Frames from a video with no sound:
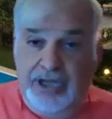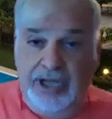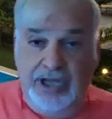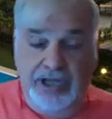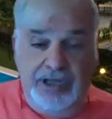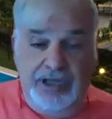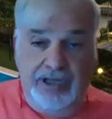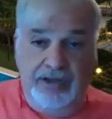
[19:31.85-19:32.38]

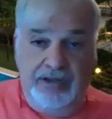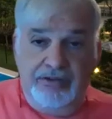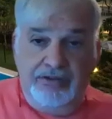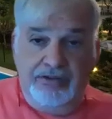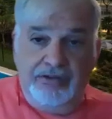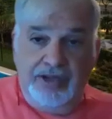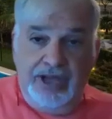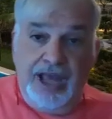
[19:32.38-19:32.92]
it
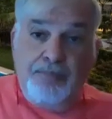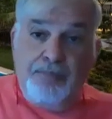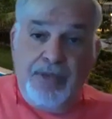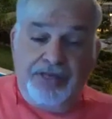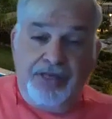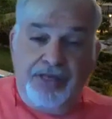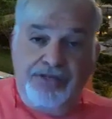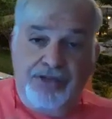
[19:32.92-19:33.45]
is a
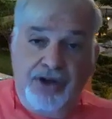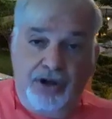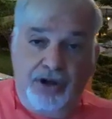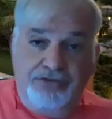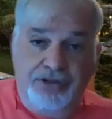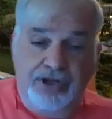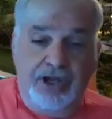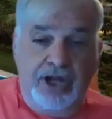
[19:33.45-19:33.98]

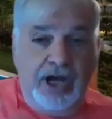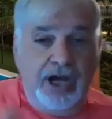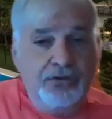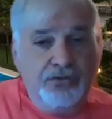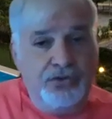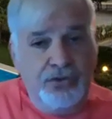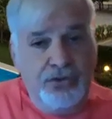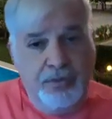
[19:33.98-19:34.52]
methodology, how
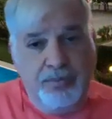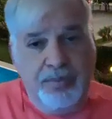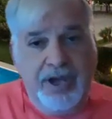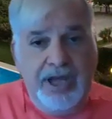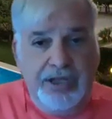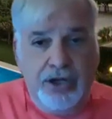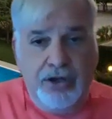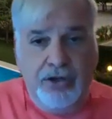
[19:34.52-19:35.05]
do you
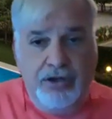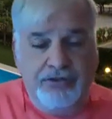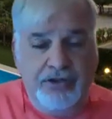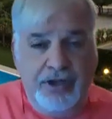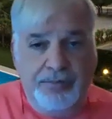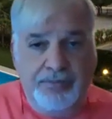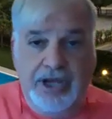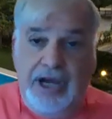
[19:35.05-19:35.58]
apply the
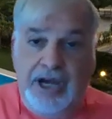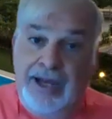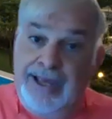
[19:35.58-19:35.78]
concept,